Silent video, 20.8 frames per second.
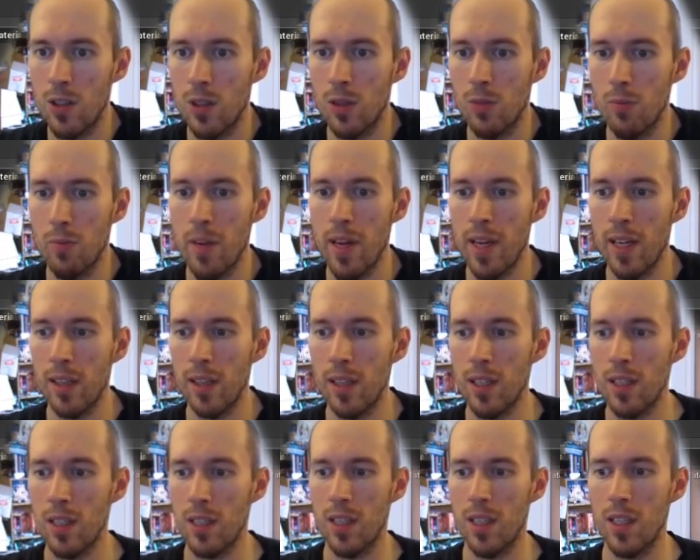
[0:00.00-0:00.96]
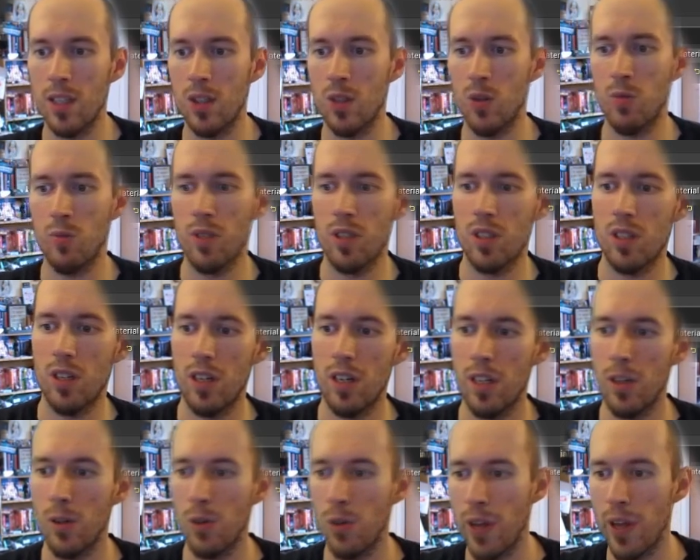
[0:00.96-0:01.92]
to make this into
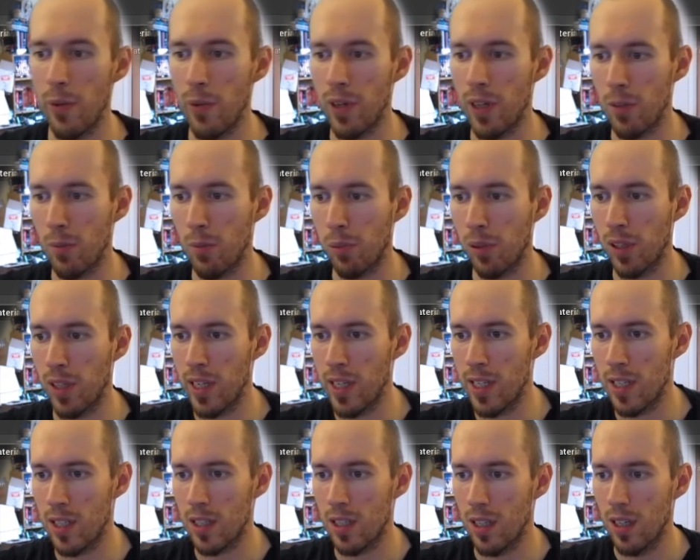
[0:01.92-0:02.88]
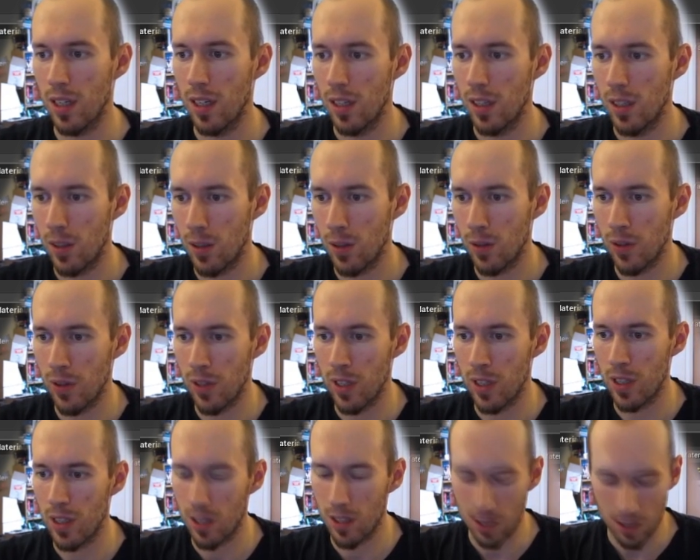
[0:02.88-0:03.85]
material that we can place on
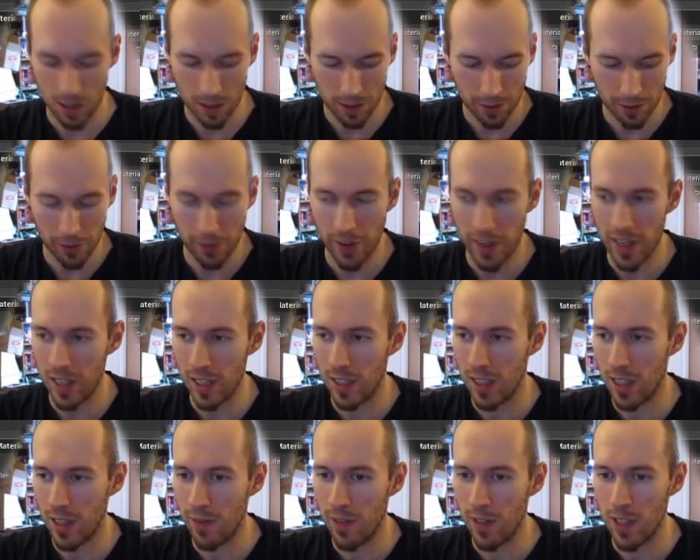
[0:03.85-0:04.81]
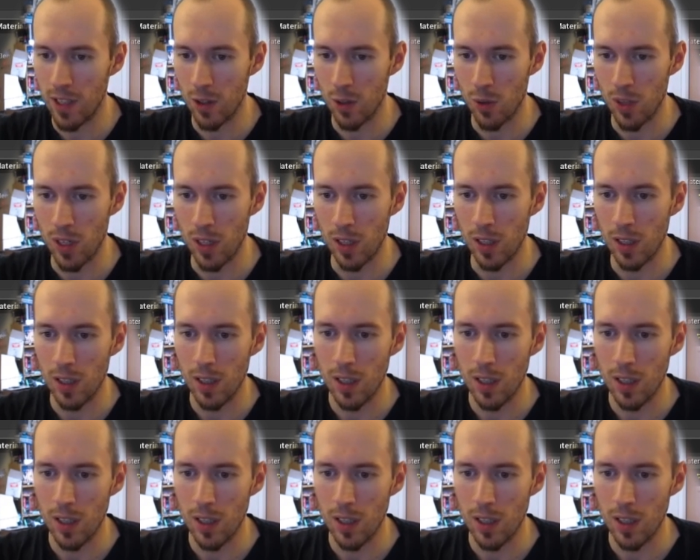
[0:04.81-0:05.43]
this fake TV screen